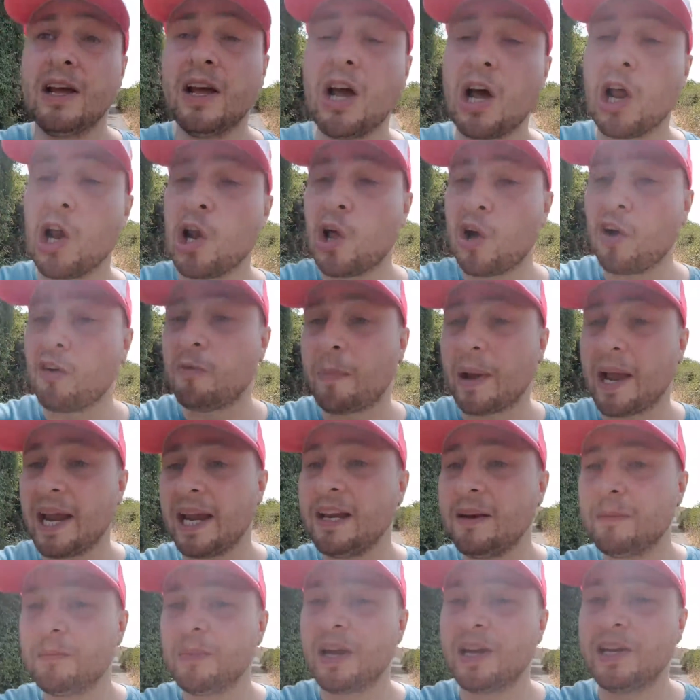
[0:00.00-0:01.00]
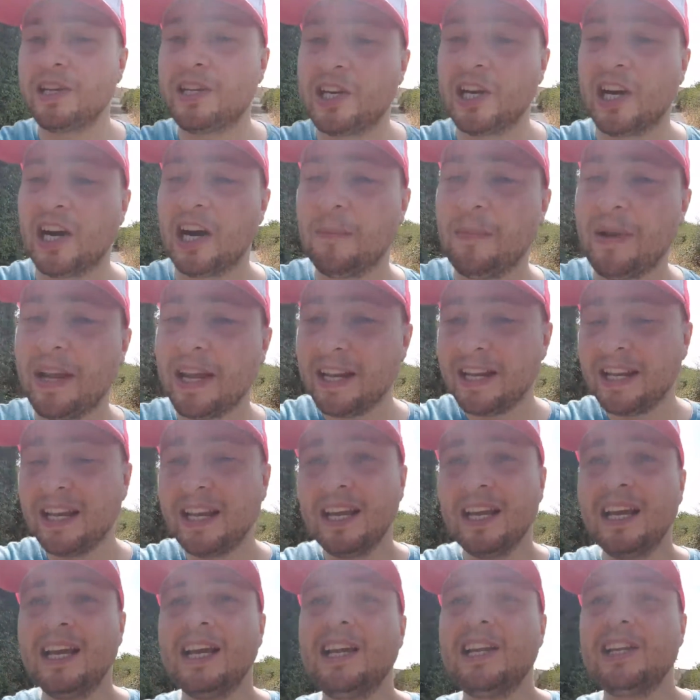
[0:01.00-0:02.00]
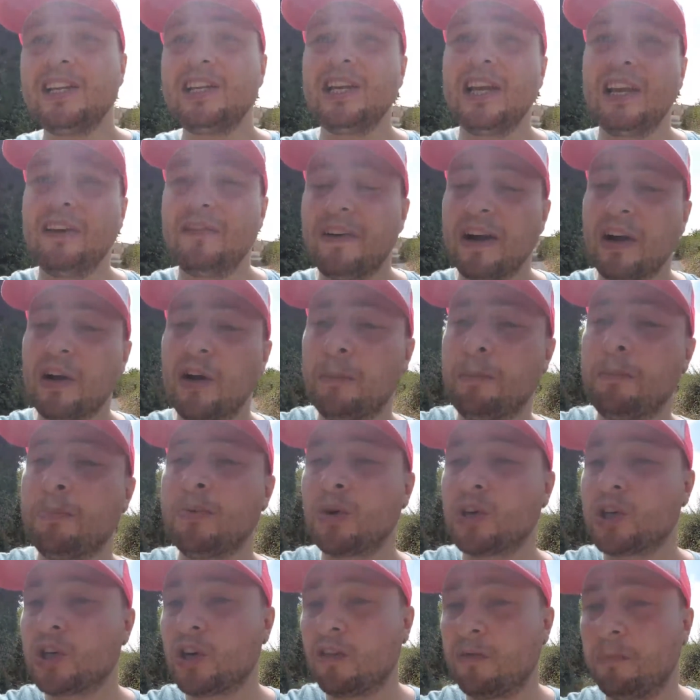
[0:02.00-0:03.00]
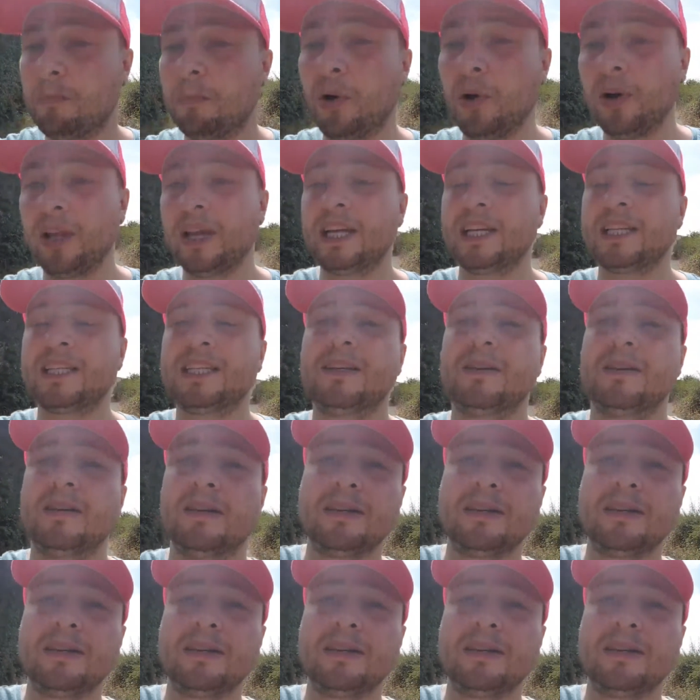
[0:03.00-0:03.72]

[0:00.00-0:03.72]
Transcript: a lot of pain, but you know what I mean? If I could brush off bullets,